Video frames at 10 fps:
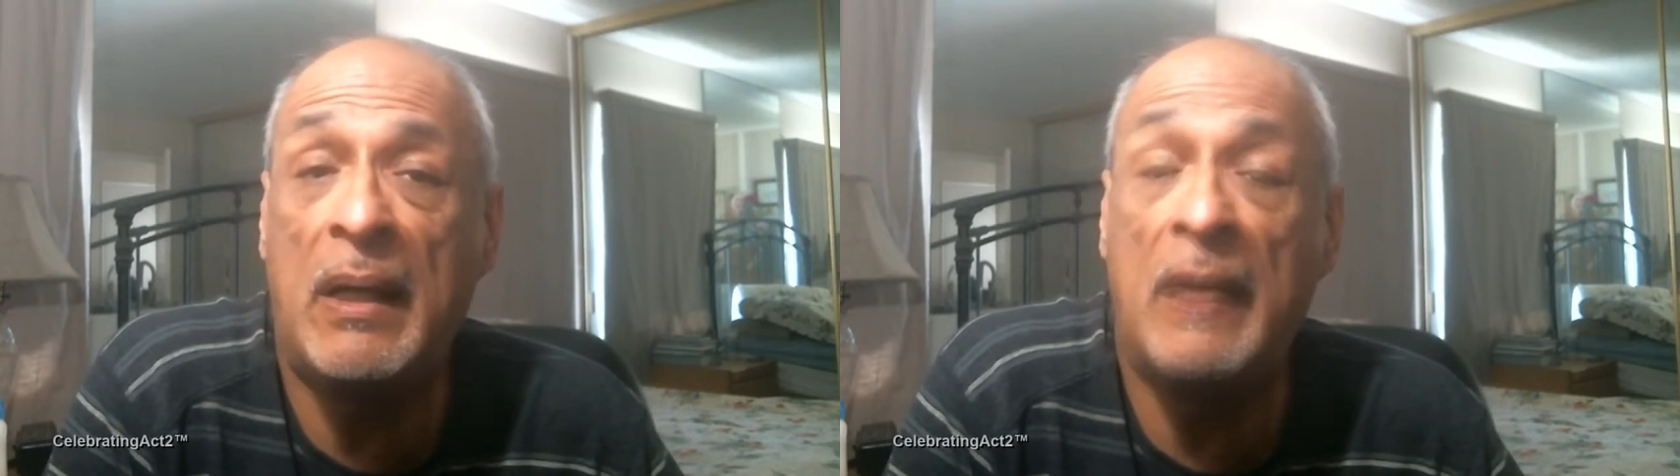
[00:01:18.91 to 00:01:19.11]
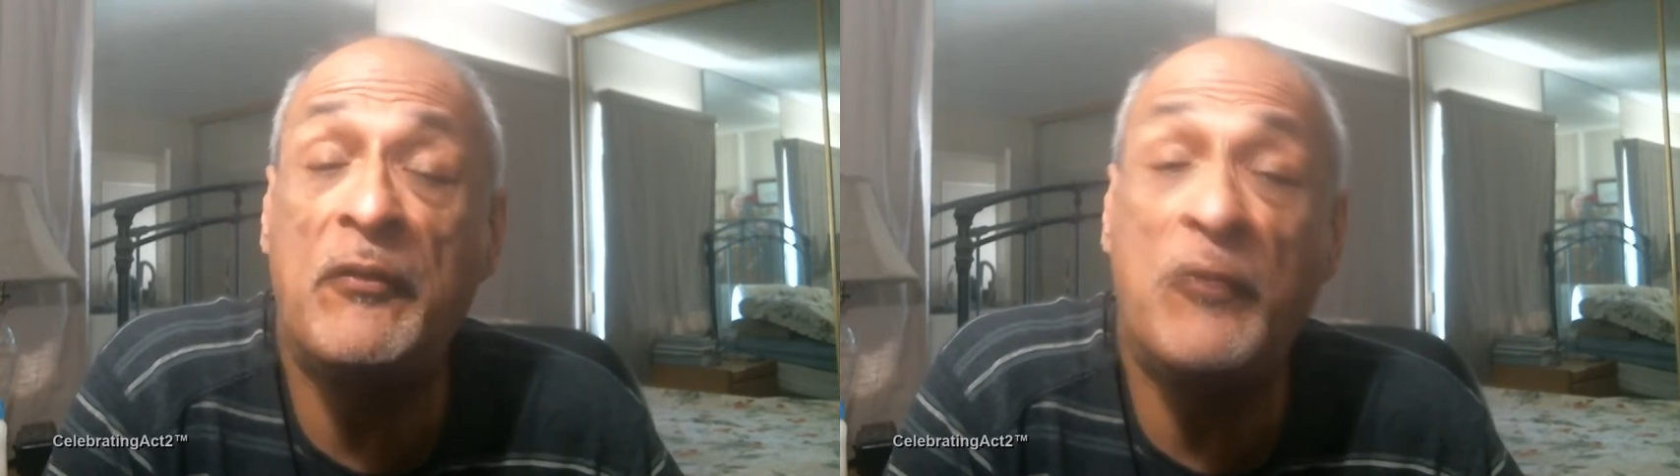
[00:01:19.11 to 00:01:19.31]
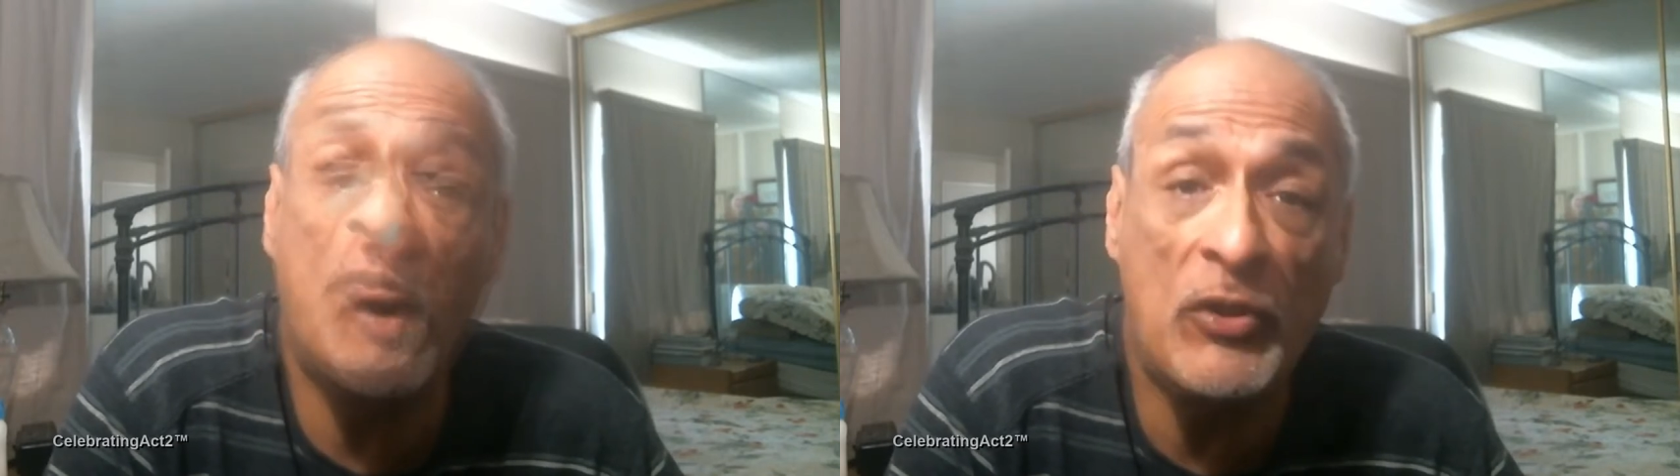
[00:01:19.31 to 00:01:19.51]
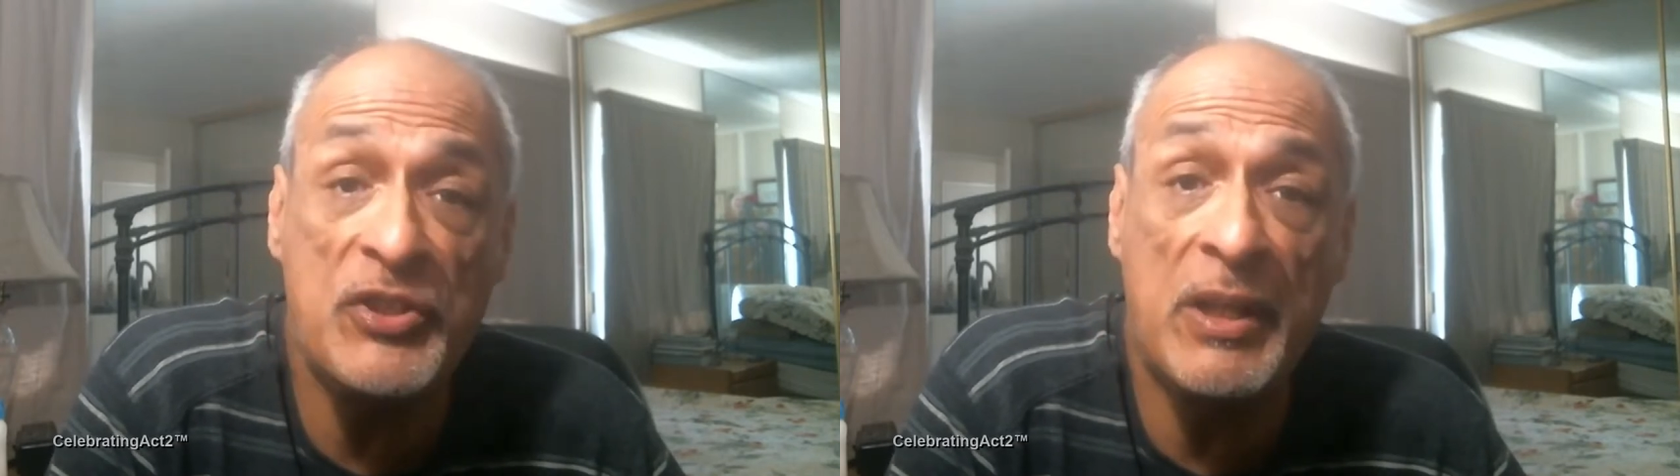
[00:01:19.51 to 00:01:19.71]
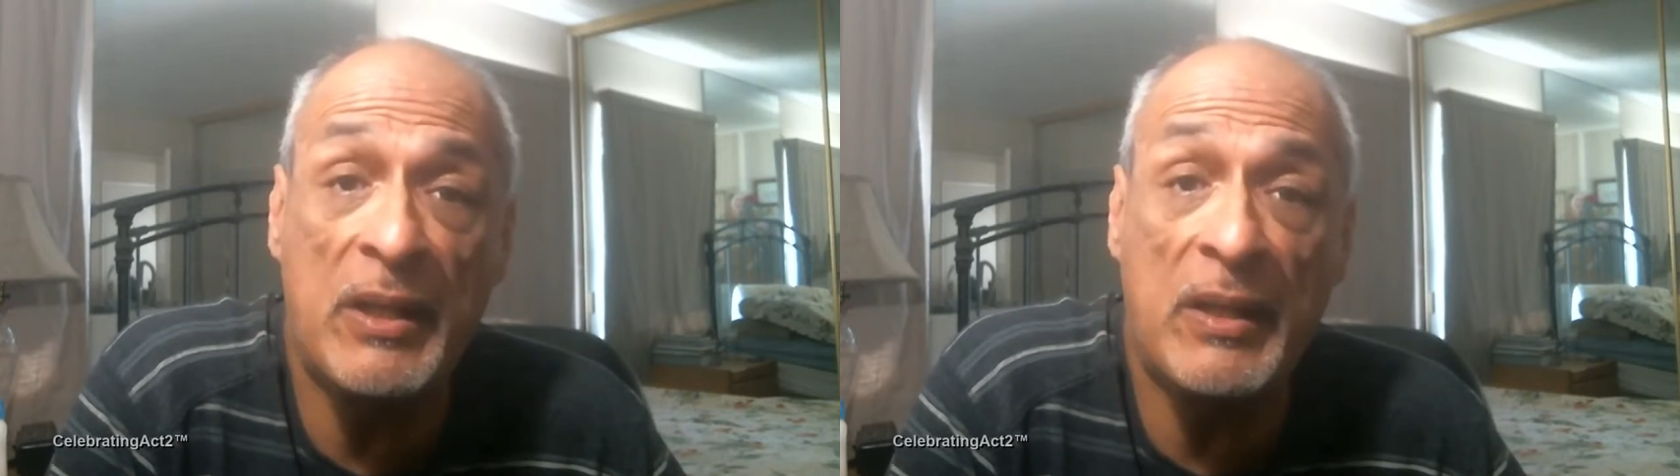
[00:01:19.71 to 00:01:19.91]

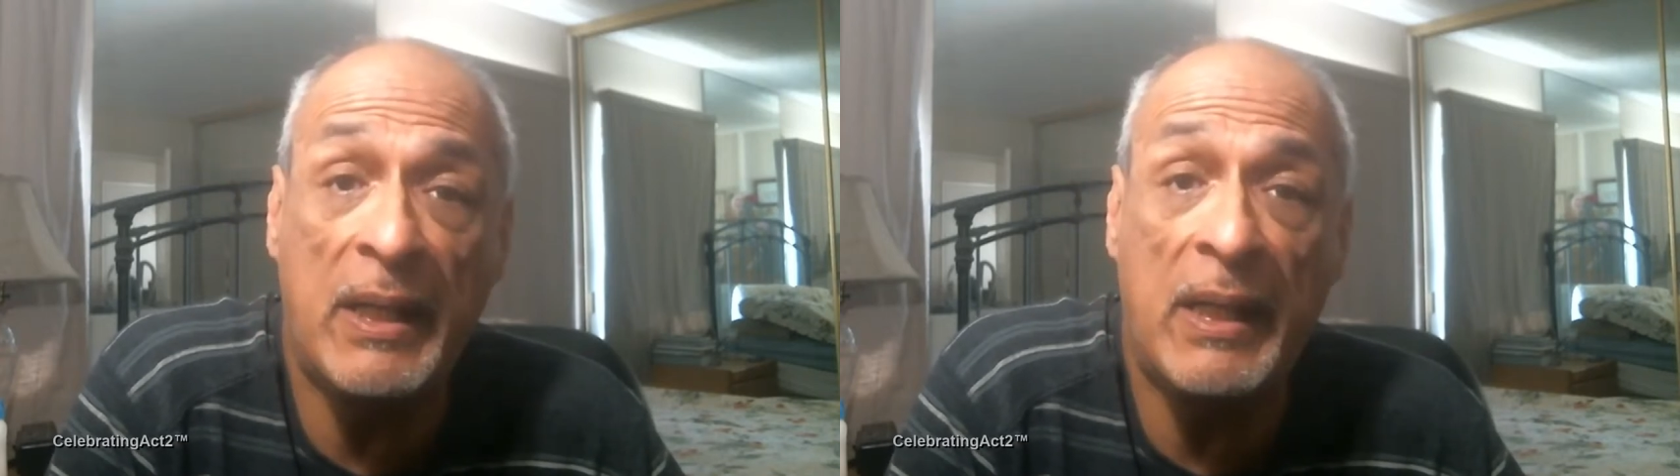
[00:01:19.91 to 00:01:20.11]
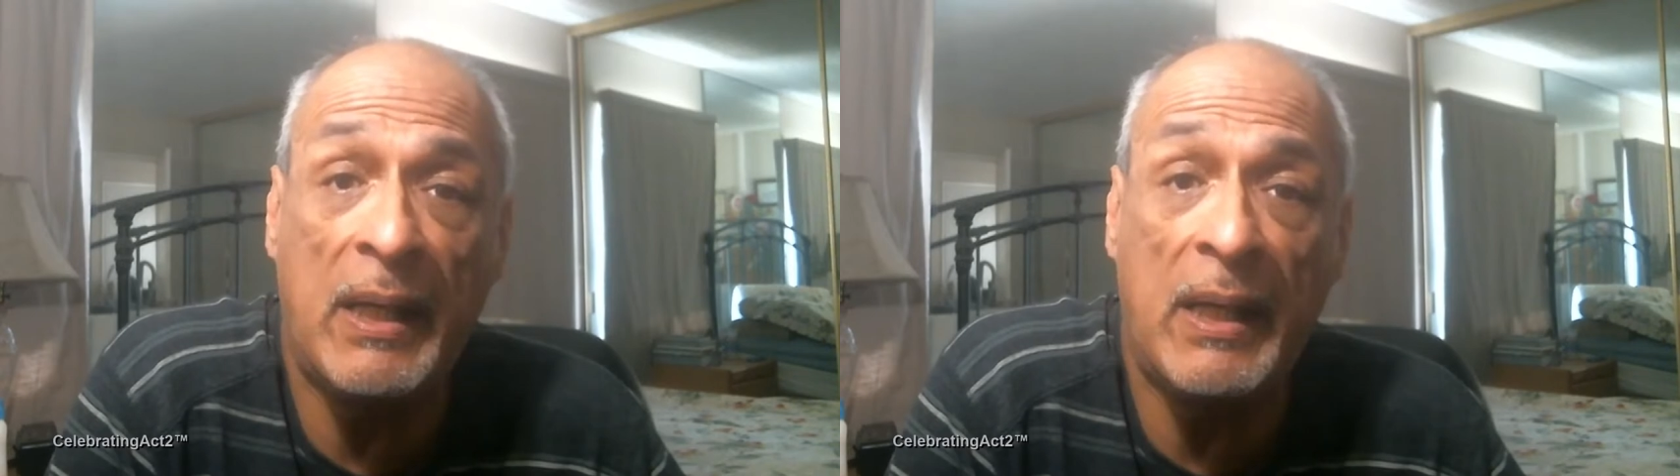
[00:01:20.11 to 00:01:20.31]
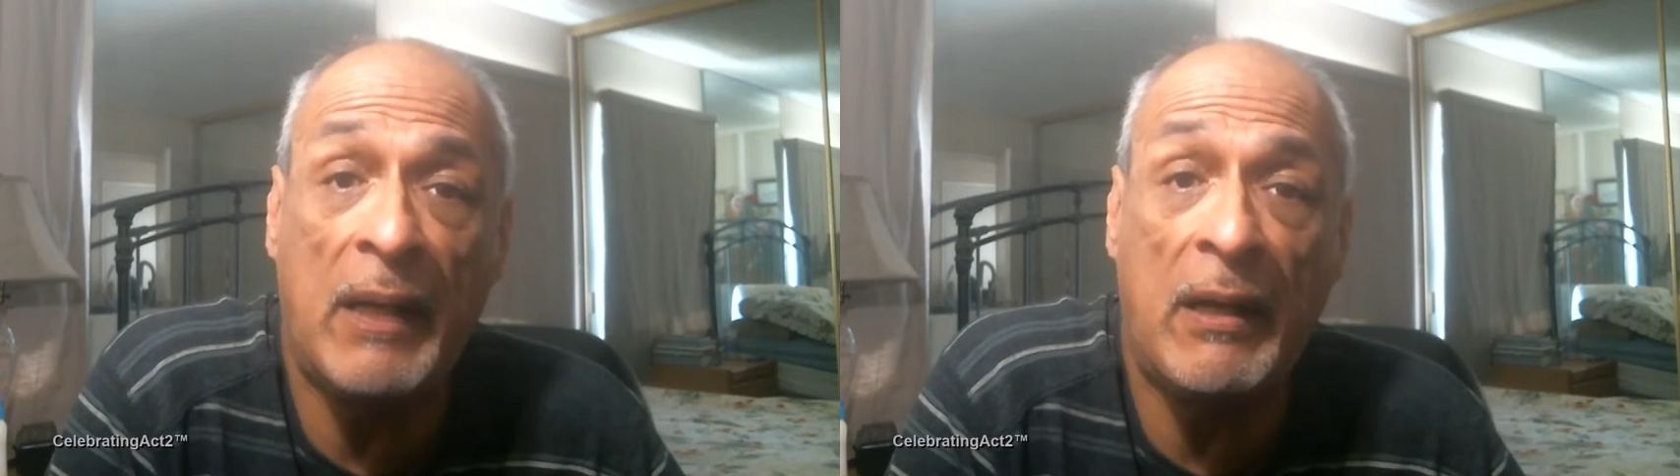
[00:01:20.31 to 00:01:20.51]
unfortunately,